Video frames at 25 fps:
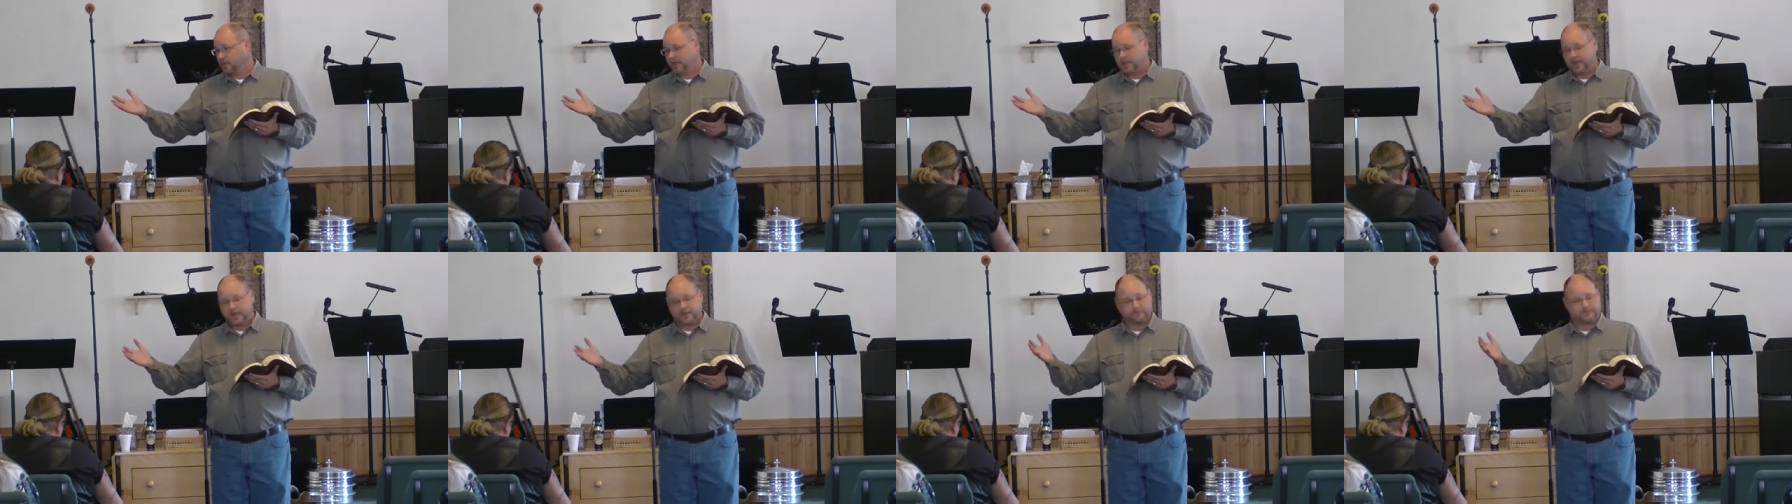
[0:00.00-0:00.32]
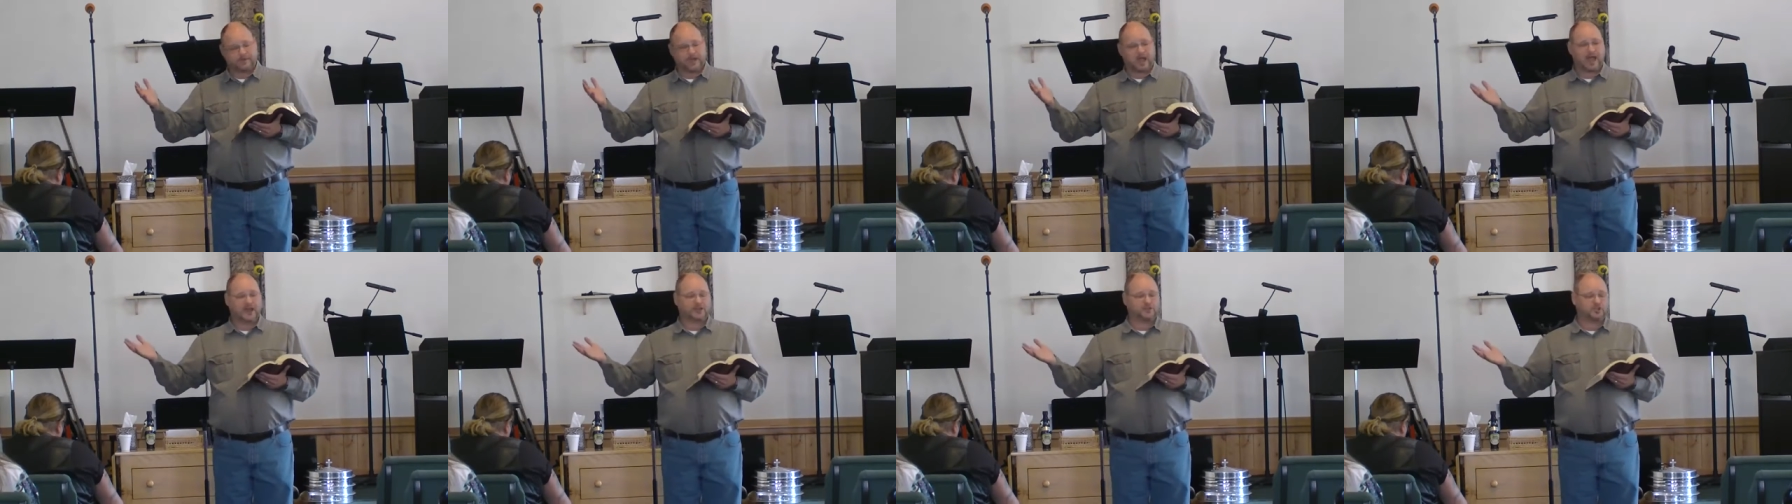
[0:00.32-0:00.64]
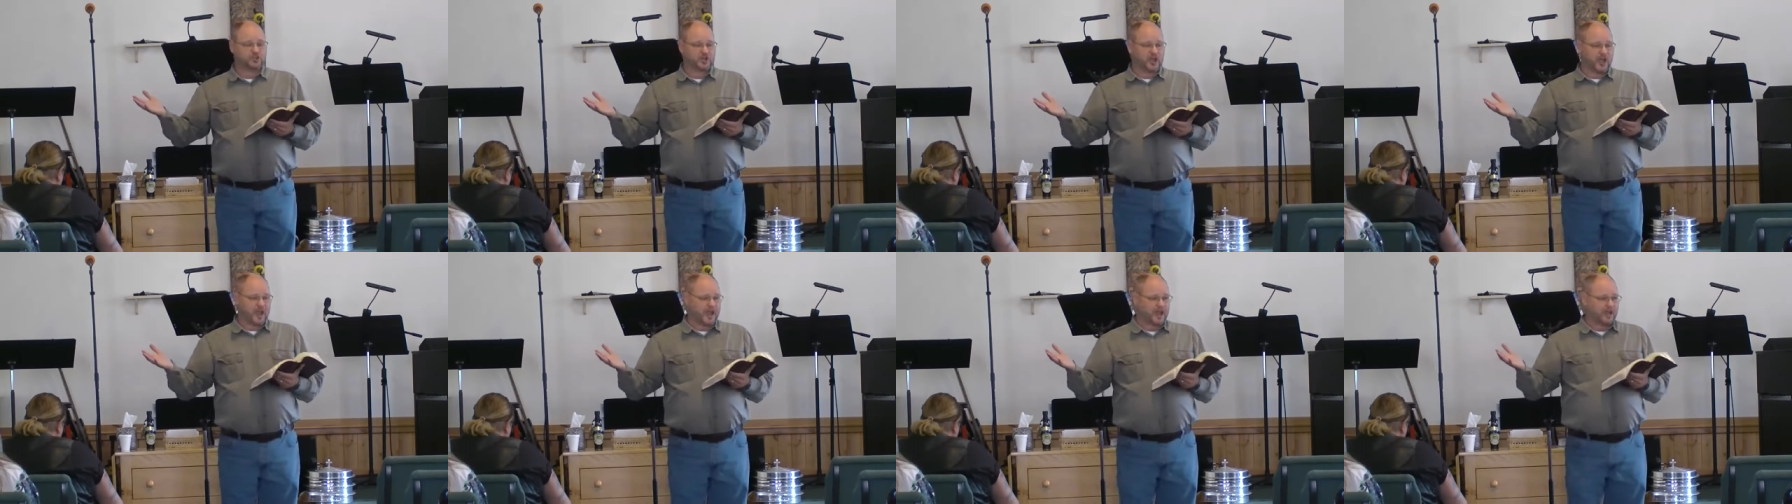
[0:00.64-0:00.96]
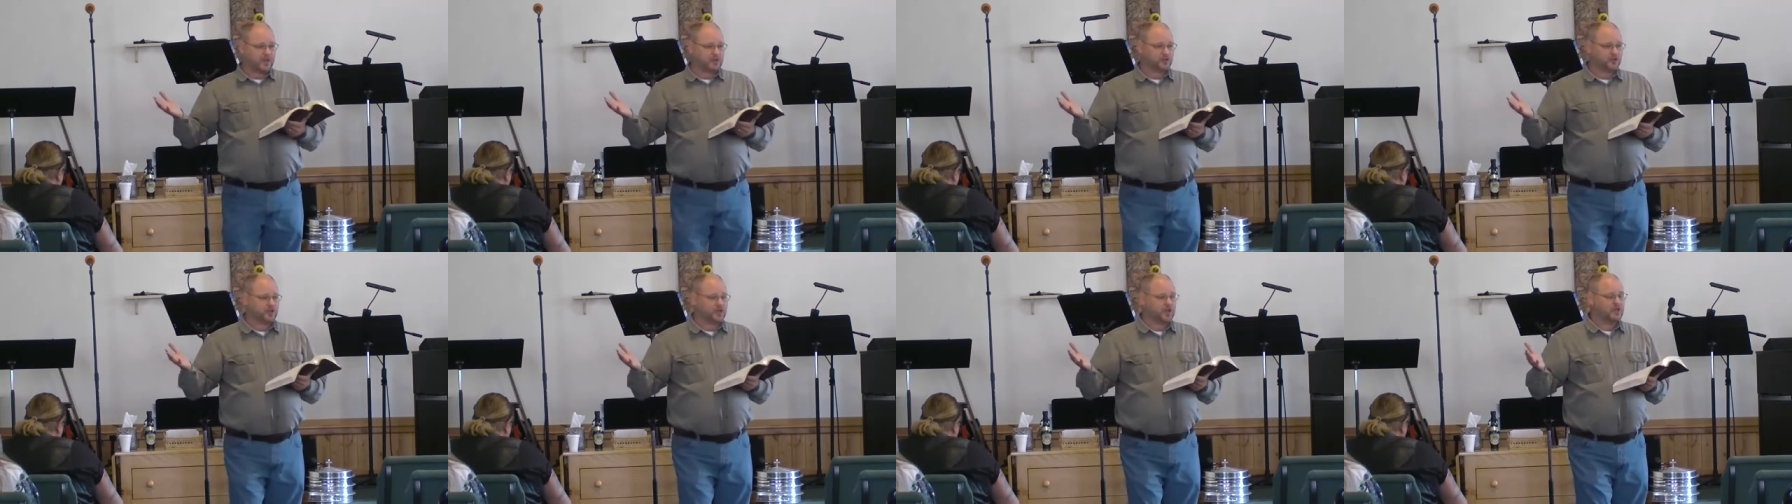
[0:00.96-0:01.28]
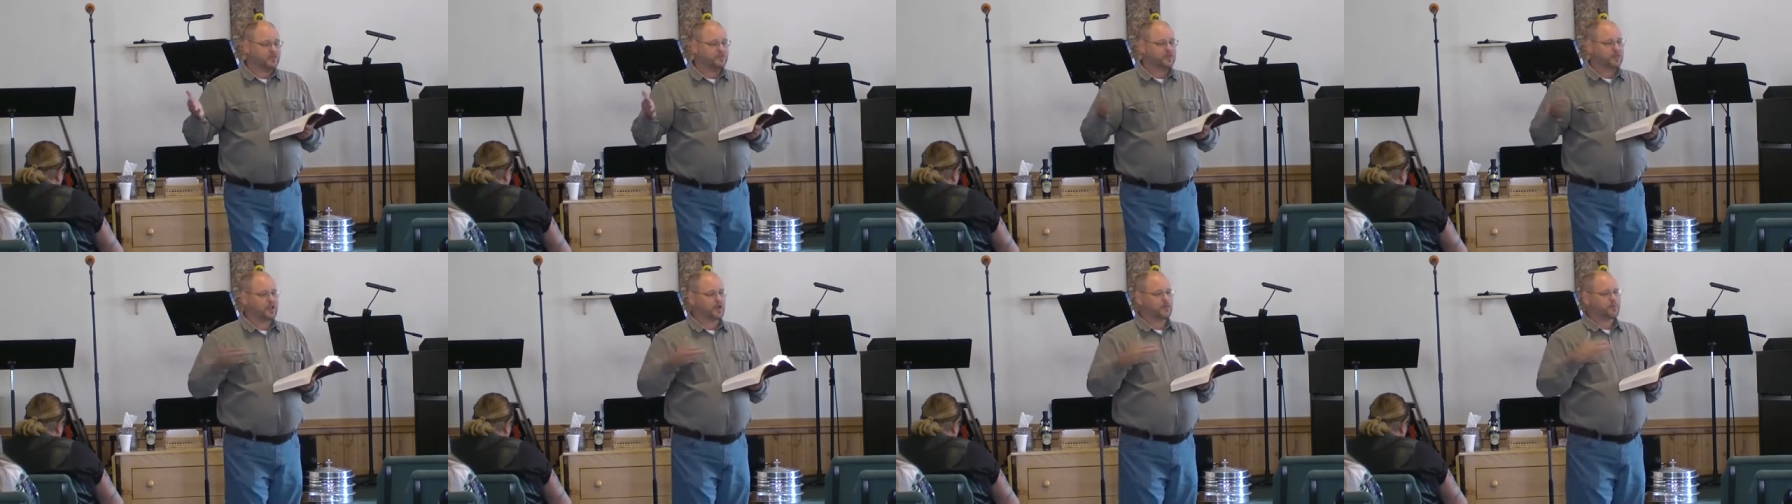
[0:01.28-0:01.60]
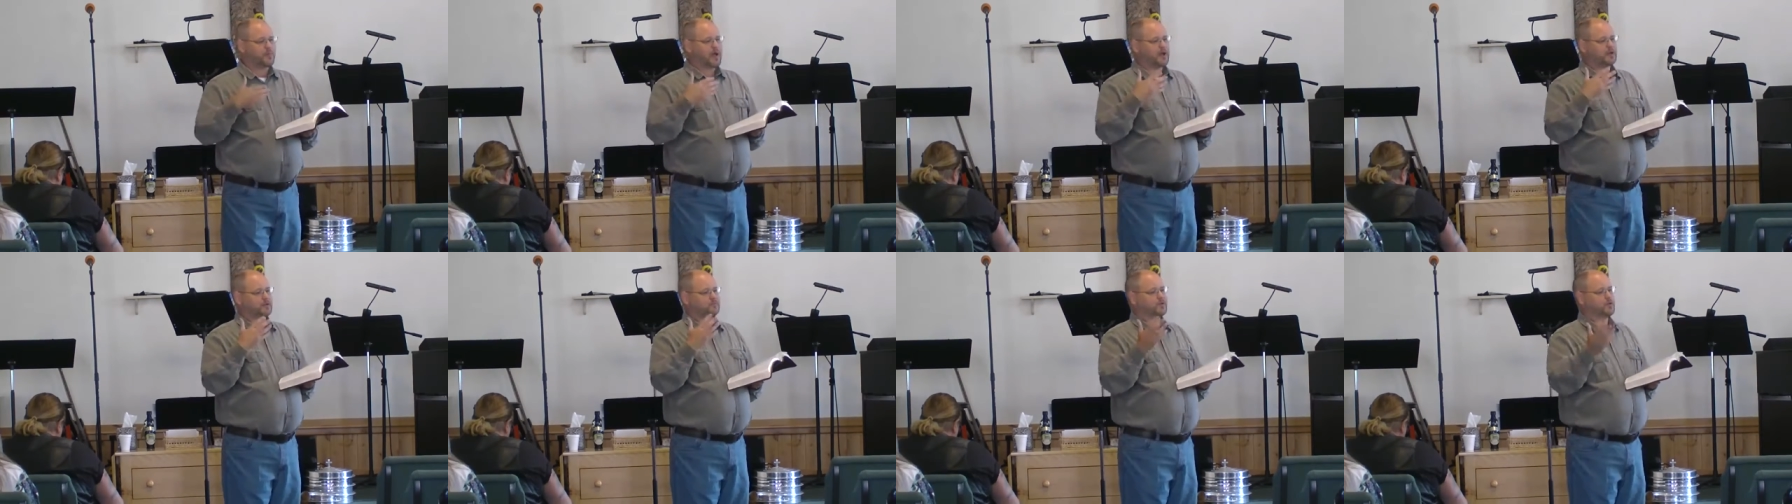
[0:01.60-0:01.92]
If God changed, think
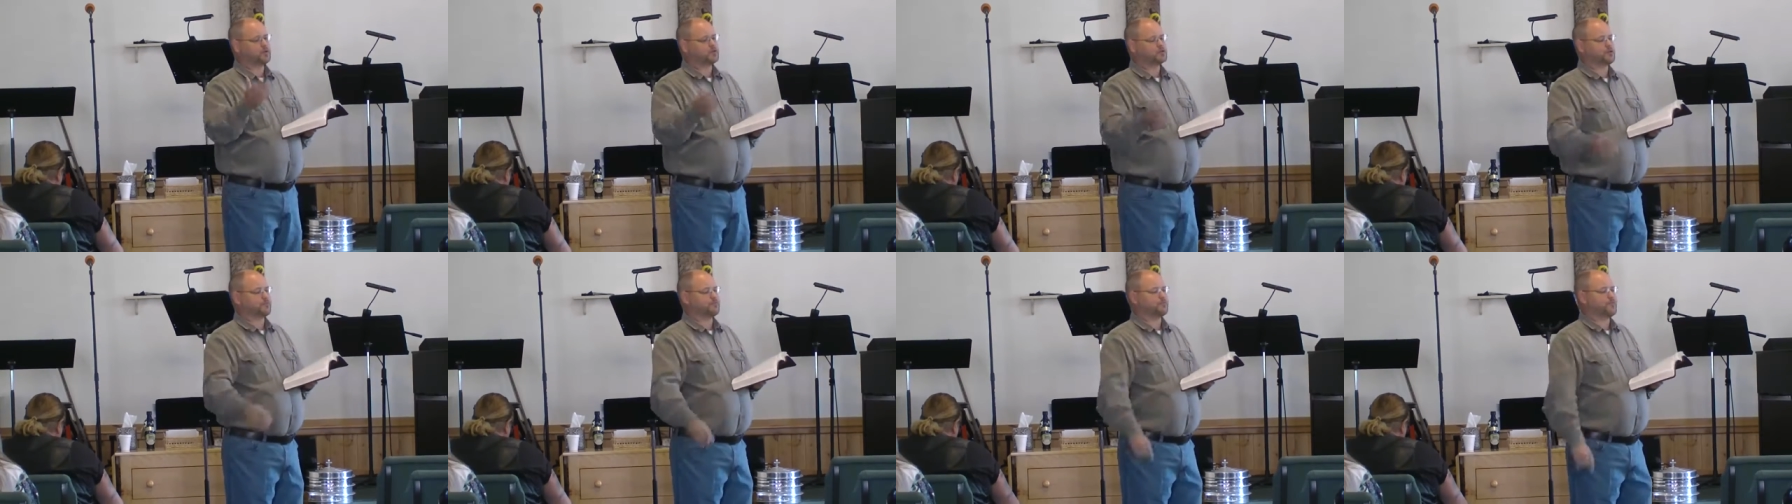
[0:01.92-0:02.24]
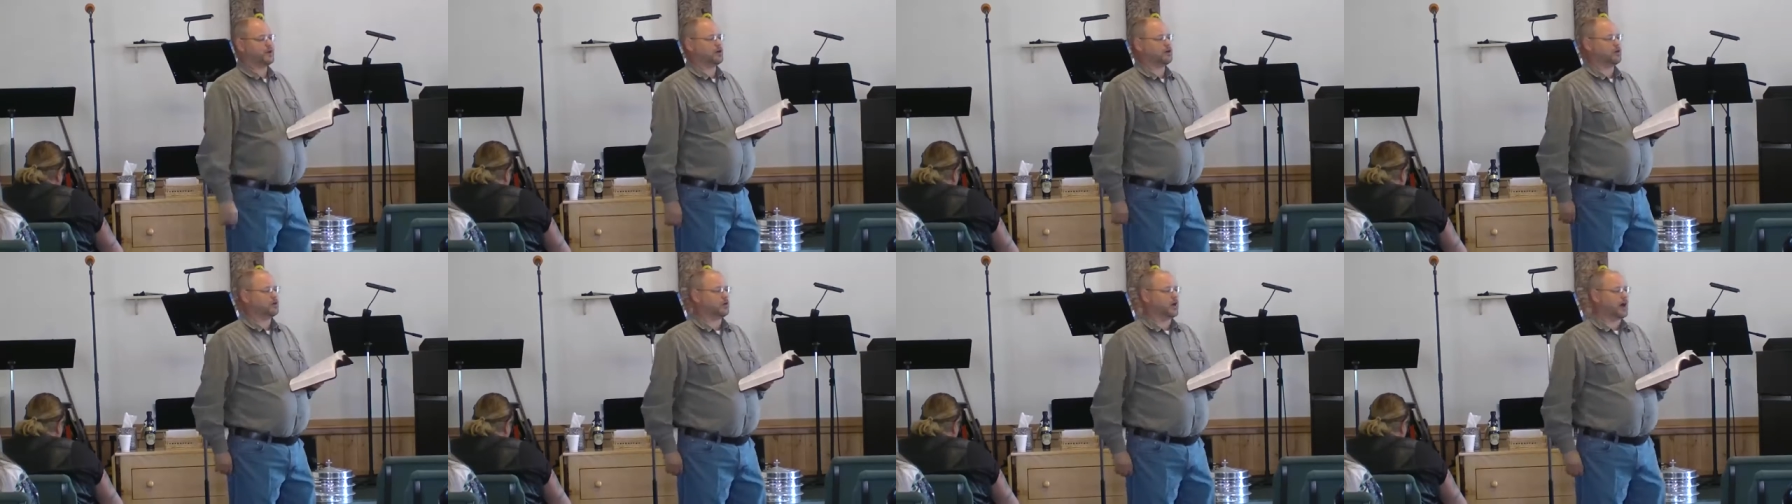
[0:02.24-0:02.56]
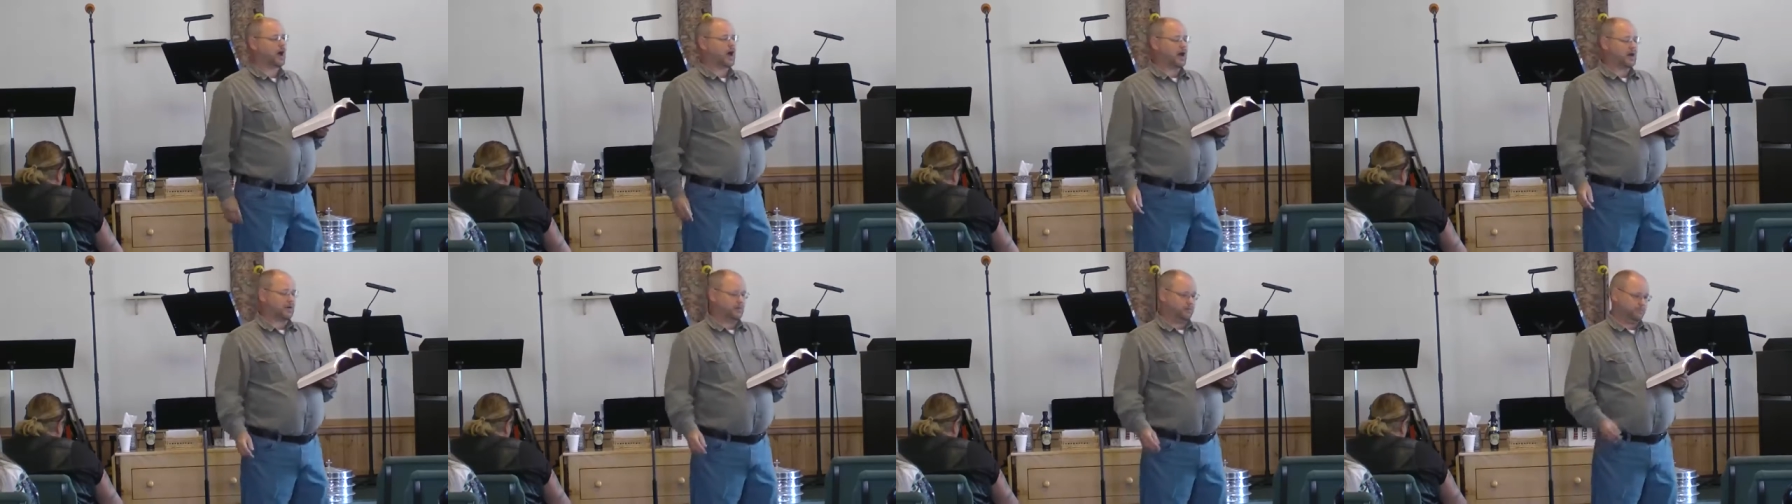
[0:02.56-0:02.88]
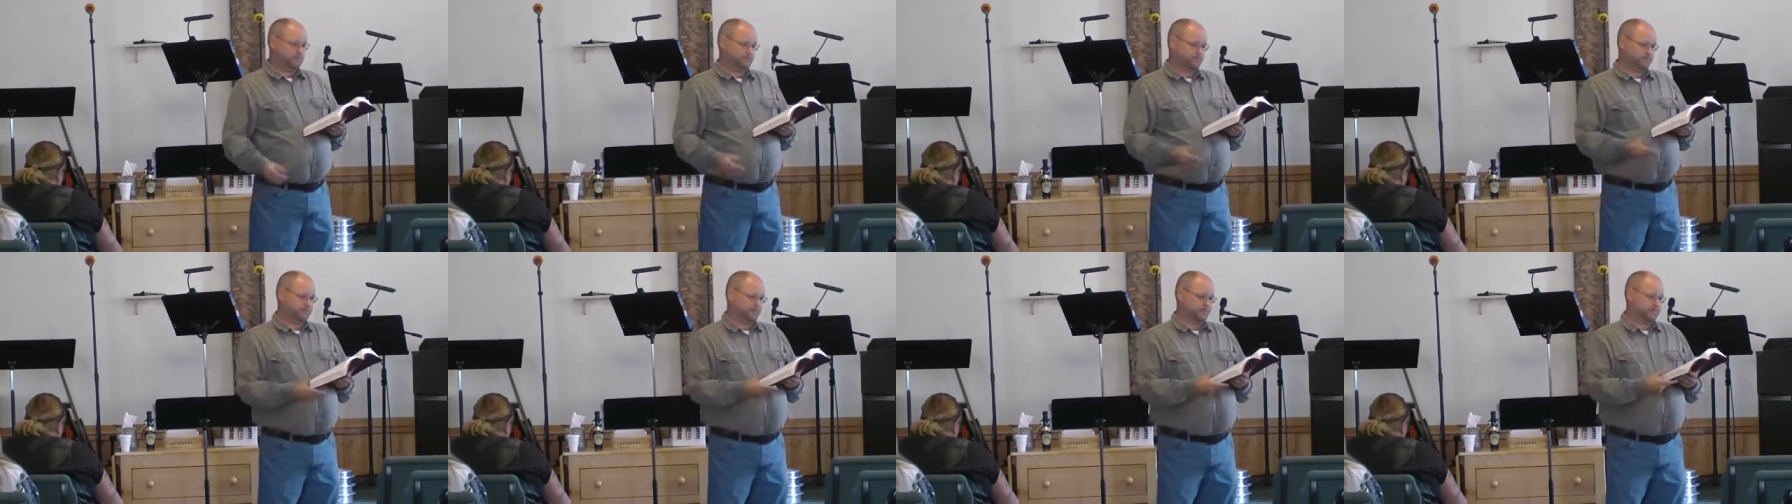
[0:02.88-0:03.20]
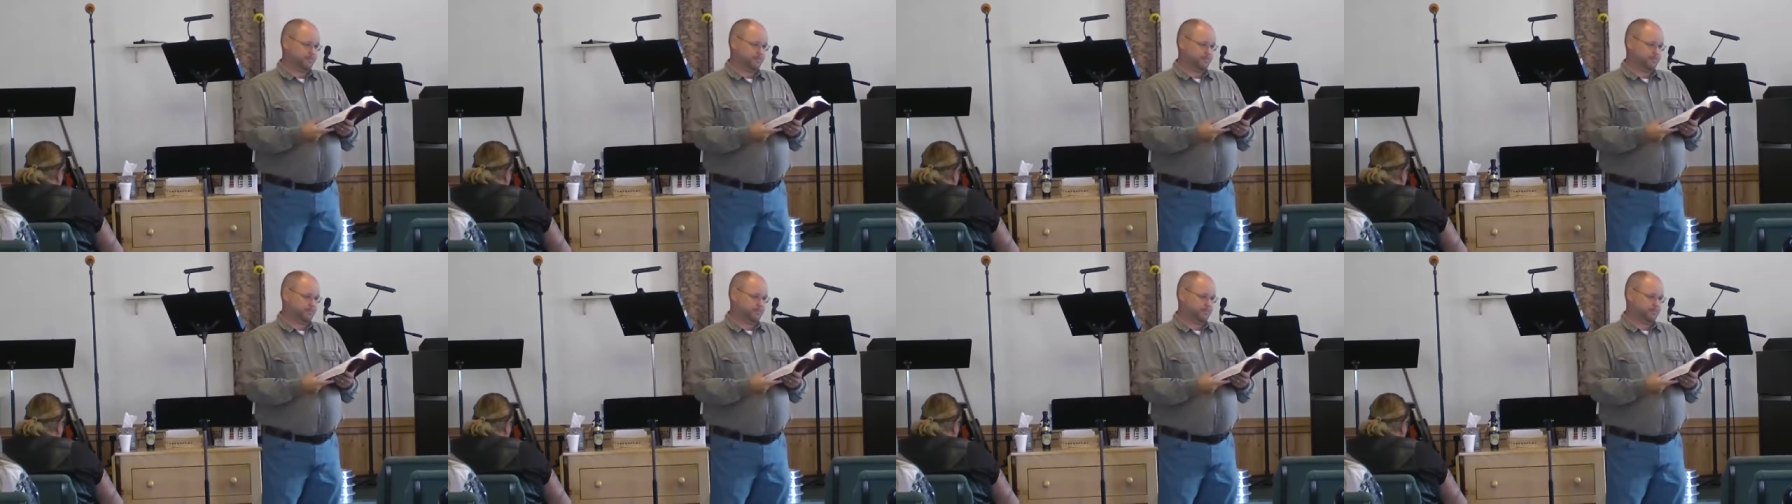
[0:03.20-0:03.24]
about if he was a fickle God.